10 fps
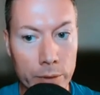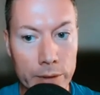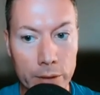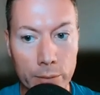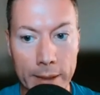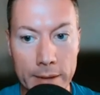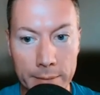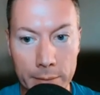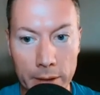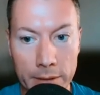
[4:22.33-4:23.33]
We still made
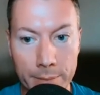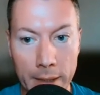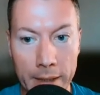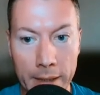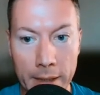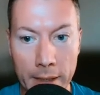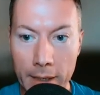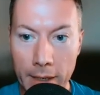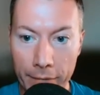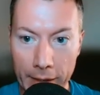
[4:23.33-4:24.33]
some nice money.
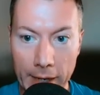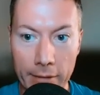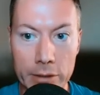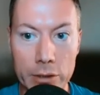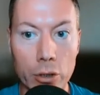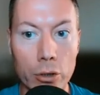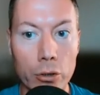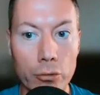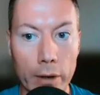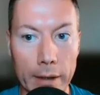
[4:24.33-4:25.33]
If it carries on,
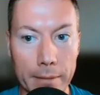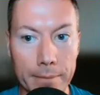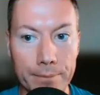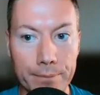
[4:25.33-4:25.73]
great.